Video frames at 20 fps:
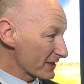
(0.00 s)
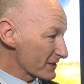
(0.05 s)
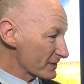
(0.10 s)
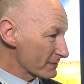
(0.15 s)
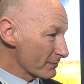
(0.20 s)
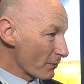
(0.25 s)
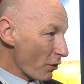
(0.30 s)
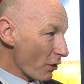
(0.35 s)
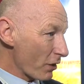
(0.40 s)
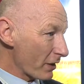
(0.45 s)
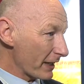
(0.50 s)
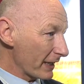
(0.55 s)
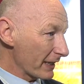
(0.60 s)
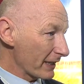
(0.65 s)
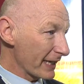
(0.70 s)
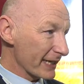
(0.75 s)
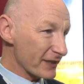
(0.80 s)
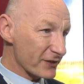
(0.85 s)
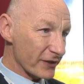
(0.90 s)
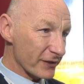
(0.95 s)
small
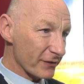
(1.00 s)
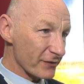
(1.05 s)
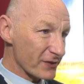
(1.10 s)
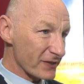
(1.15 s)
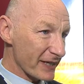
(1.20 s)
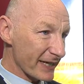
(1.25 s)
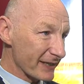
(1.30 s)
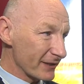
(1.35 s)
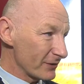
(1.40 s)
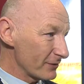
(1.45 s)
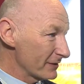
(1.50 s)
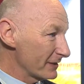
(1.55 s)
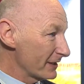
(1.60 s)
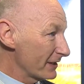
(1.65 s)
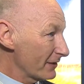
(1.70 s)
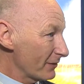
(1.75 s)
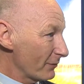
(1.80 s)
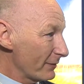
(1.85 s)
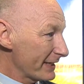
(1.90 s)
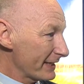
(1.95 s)
electrical signal,
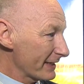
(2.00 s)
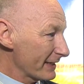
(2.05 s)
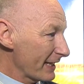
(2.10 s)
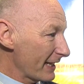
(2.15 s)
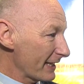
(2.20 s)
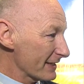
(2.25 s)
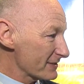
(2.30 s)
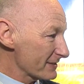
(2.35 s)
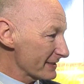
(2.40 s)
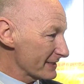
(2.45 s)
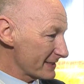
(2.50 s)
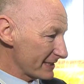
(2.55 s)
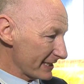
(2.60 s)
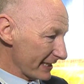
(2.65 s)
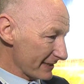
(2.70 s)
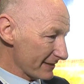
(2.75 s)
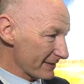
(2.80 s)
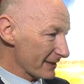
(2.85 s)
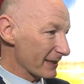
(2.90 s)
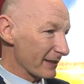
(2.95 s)
we can actually
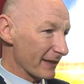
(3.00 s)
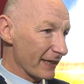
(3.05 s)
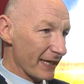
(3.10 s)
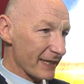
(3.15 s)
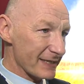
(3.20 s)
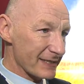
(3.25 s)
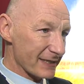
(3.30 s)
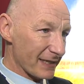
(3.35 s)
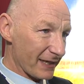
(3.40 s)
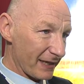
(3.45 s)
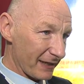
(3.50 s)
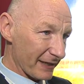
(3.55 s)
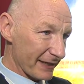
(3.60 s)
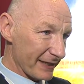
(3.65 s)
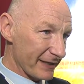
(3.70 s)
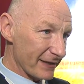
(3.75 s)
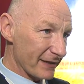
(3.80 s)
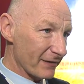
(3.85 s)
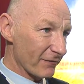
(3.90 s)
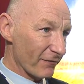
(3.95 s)
tint the glass
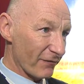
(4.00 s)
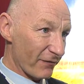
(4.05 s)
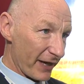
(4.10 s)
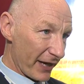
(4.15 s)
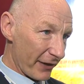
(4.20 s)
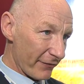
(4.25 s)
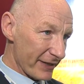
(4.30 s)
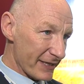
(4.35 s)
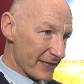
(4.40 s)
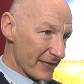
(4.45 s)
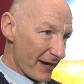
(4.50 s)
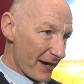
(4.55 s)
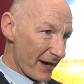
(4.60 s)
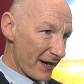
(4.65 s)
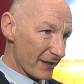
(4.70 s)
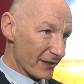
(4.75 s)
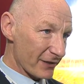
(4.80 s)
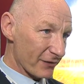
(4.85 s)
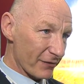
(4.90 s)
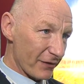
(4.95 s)
clear, very
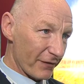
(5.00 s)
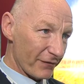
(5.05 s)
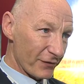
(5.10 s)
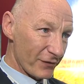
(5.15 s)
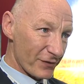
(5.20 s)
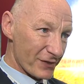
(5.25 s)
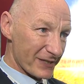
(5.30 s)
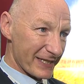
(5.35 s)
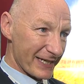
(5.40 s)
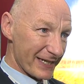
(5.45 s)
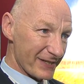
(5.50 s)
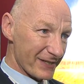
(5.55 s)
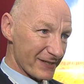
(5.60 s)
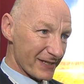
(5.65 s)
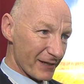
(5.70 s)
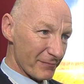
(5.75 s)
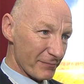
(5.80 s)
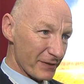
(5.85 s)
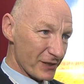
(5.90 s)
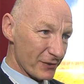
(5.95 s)
dark, or a few stages
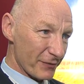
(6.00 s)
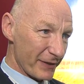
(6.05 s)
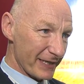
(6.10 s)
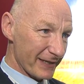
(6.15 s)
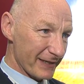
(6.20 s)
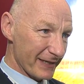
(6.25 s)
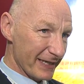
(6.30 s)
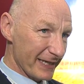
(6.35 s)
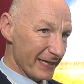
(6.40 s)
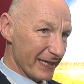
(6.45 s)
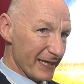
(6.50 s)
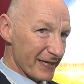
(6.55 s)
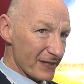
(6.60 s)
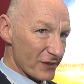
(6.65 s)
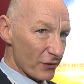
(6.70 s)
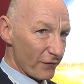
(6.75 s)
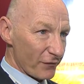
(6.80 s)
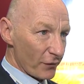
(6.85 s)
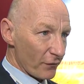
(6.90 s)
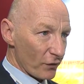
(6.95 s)
in between.
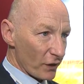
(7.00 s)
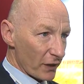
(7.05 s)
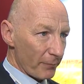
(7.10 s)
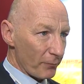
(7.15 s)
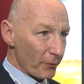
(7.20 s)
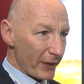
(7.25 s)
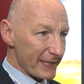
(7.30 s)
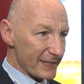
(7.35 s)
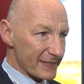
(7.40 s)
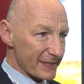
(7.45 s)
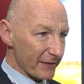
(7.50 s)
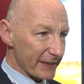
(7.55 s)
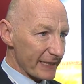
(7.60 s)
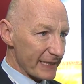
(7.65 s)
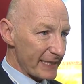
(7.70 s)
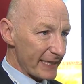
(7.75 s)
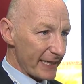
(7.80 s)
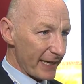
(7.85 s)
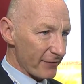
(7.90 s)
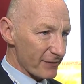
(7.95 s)
So if you've got a bright sunny
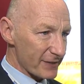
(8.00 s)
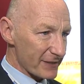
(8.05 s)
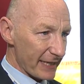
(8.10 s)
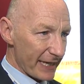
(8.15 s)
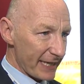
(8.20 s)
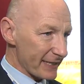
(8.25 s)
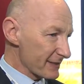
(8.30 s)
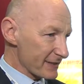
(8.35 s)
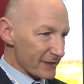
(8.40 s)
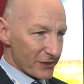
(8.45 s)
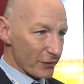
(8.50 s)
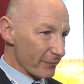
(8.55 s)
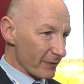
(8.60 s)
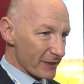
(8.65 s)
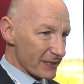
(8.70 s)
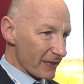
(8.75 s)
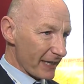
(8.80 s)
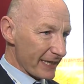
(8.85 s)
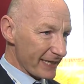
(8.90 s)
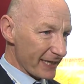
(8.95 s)
day outside and there's too
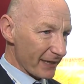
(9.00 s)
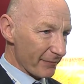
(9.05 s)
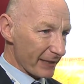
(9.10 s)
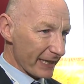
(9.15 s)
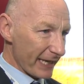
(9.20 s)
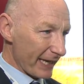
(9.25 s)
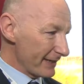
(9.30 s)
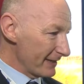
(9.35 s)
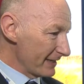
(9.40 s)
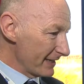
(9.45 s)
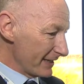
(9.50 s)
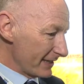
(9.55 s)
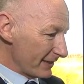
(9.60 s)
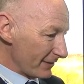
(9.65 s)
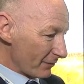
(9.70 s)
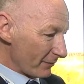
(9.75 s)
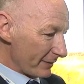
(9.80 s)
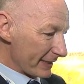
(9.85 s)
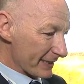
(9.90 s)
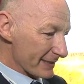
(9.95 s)
much light coming in,
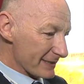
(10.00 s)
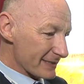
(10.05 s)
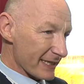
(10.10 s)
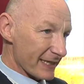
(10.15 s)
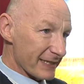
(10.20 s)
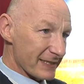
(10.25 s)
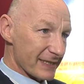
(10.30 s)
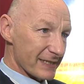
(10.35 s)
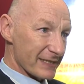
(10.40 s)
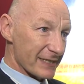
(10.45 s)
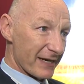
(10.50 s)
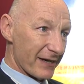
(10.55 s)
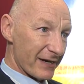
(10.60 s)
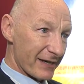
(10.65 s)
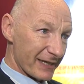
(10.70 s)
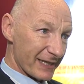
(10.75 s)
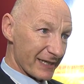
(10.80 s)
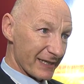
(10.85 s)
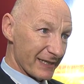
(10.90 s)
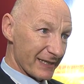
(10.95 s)
we can tint it
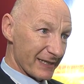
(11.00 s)
dark,